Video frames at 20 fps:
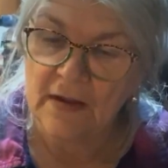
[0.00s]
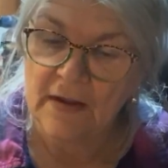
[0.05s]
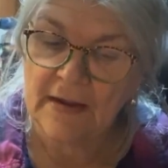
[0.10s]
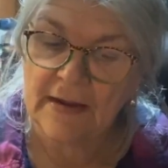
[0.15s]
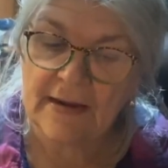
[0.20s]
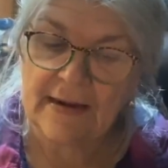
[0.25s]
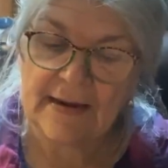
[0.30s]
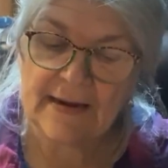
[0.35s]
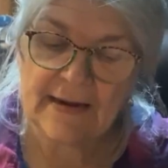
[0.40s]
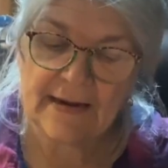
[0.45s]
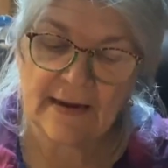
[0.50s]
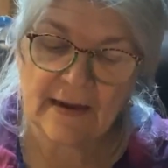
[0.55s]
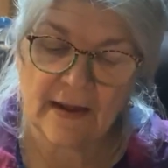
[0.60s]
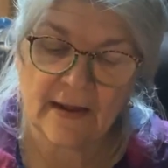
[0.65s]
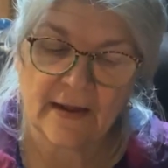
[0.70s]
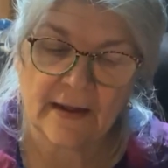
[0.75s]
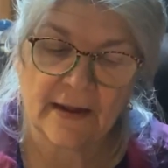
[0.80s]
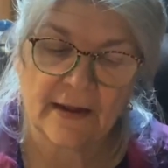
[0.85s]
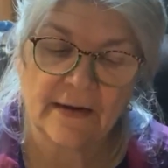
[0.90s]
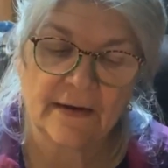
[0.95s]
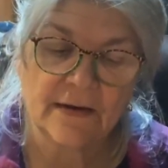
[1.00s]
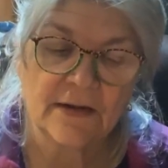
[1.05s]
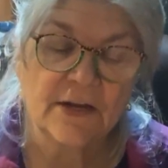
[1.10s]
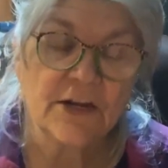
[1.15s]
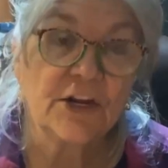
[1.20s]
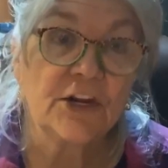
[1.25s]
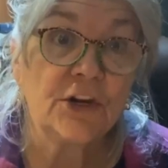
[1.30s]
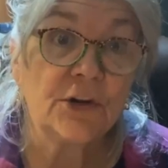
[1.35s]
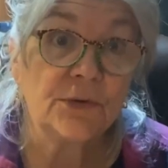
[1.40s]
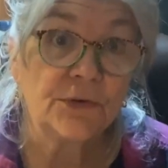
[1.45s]
he, on
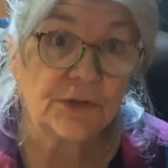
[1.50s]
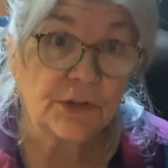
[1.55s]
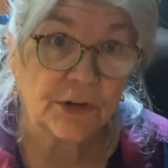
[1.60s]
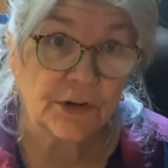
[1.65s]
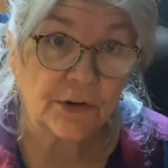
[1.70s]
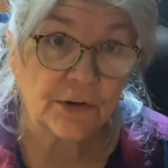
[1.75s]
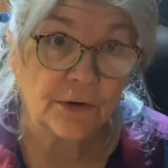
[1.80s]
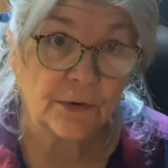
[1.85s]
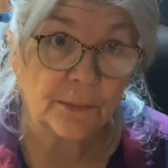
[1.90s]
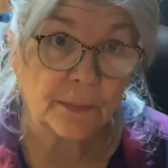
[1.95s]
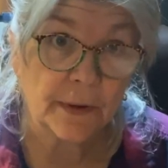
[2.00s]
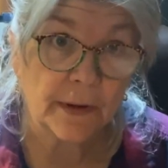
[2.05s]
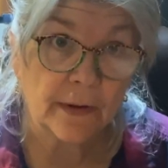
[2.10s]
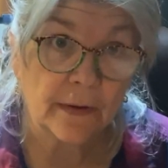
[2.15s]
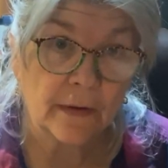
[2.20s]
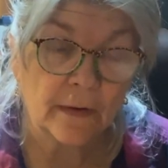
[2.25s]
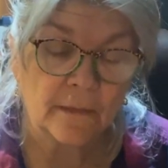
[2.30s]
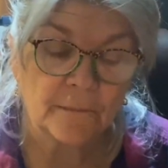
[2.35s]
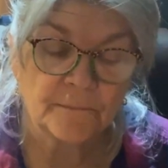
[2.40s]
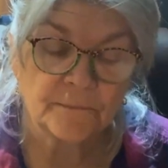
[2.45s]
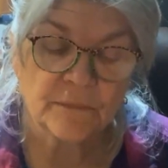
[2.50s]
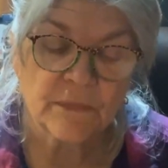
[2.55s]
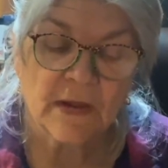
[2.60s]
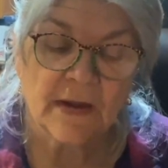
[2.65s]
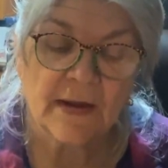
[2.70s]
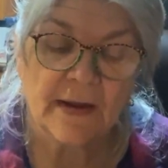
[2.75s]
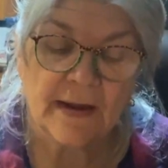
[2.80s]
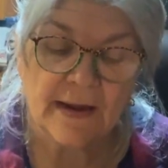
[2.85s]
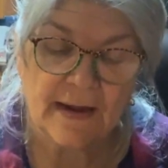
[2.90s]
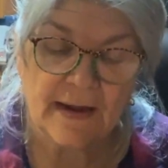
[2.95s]
YouTube,
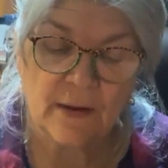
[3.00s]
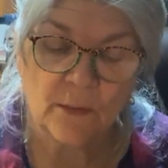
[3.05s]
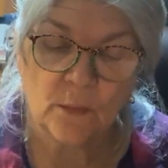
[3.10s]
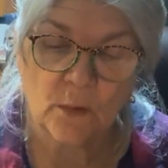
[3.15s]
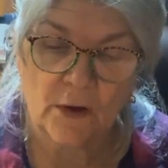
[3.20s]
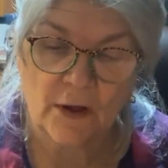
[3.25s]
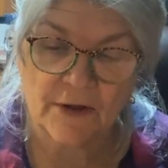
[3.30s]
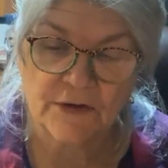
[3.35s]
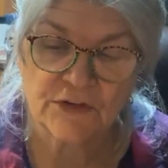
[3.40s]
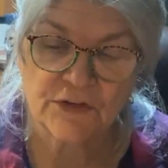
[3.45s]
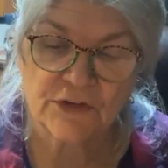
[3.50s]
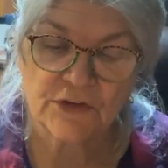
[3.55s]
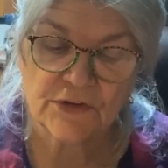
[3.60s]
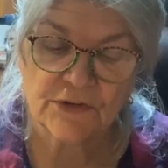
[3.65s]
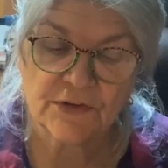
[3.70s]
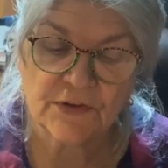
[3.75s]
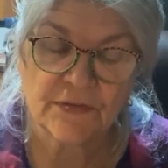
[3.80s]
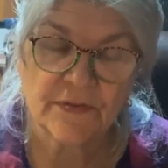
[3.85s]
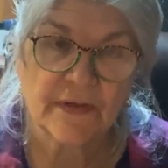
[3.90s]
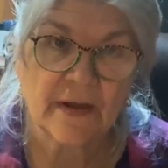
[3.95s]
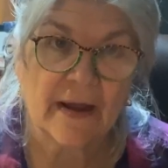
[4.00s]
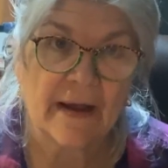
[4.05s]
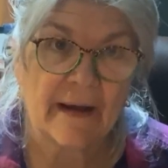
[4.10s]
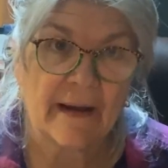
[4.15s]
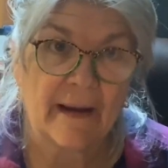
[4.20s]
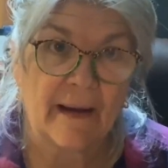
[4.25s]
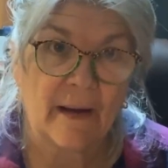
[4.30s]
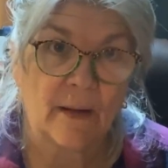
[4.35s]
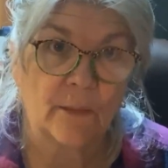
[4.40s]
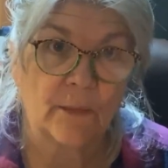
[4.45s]
he watches the
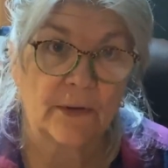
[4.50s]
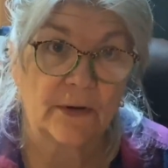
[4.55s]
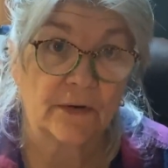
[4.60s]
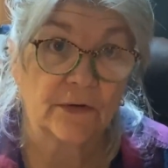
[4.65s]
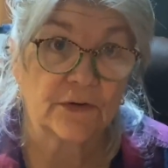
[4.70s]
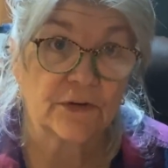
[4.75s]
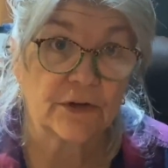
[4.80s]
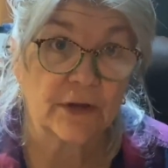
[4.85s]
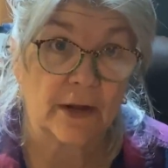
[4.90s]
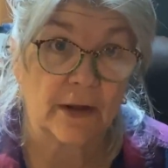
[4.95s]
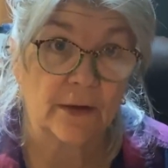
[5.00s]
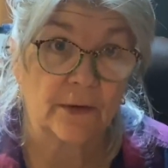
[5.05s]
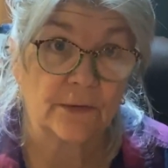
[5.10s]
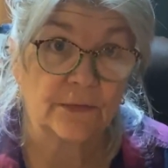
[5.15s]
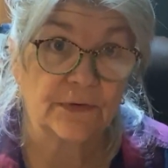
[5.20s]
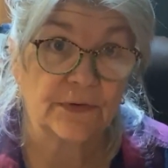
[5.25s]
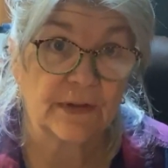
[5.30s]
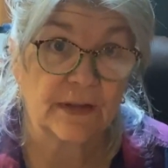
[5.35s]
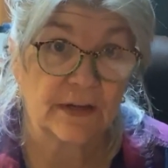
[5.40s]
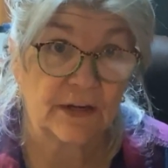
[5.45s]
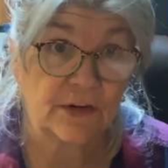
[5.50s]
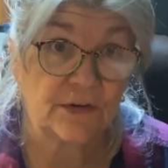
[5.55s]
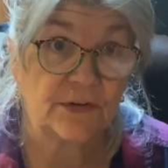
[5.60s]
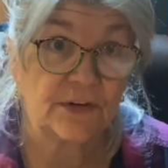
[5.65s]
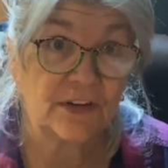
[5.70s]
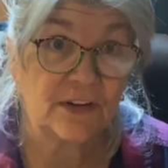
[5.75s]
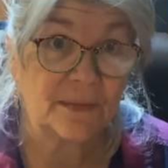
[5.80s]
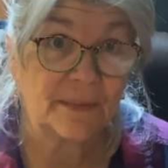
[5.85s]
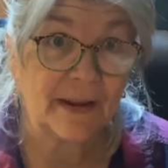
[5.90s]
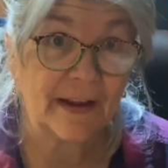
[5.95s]
Hot Wheel shows that
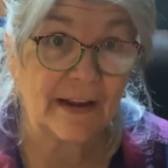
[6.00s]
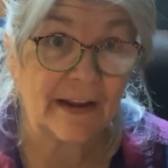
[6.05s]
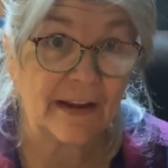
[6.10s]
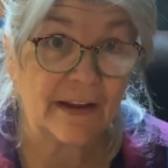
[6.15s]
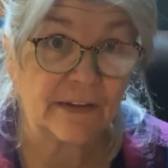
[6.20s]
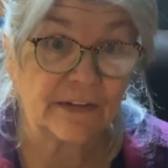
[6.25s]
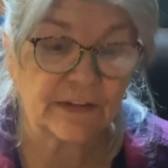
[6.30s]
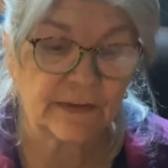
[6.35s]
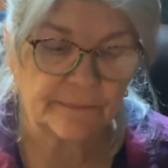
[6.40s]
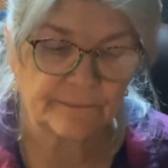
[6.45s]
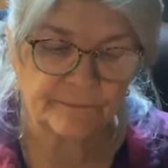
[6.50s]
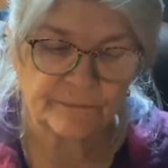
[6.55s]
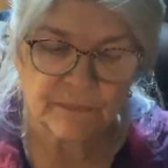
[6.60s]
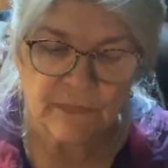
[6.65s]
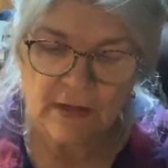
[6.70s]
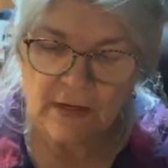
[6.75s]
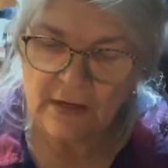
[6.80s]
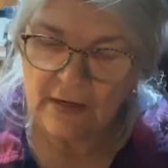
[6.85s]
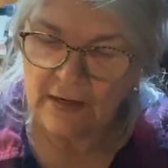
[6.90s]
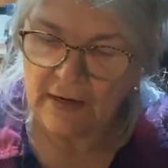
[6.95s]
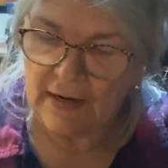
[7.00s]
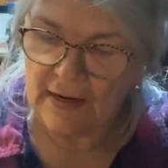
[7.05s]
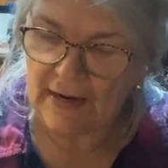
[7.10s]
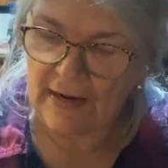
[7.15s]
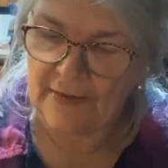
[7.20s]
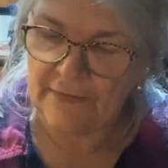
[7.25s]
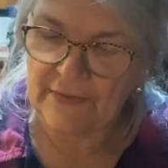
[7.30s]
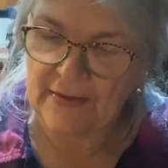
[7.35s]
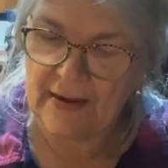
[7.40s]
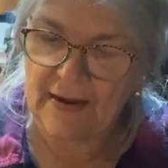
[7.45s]
YouTube has.
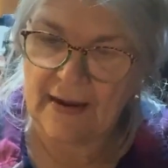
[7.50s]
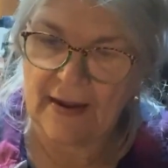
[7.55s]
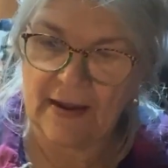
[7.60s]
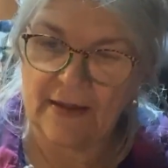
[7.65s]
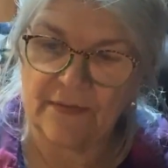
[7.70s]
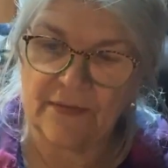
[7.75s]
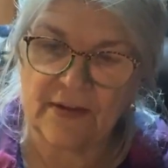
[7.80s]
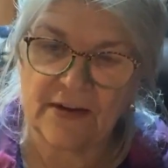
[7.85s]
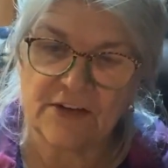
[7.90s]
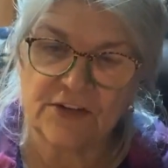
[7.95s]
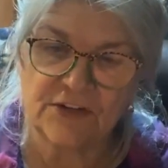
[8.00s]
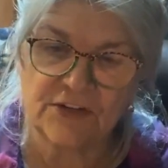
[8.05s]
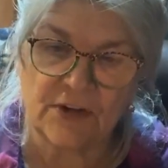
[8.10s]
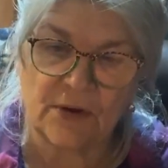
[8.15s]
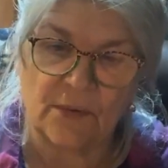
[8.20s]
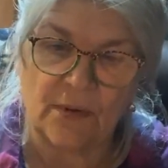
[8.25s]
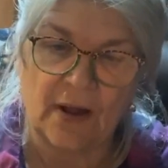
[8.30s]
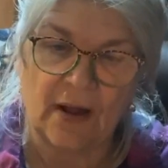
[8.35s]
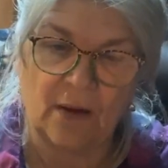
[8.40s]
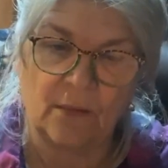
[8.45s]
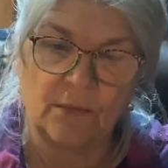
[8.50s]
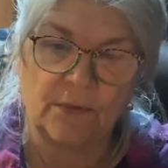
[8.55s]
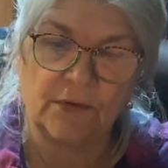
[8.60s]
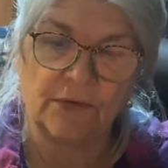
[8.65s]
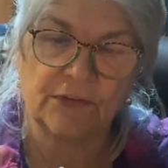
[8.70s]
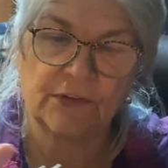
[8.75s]
And they show Hot Wheels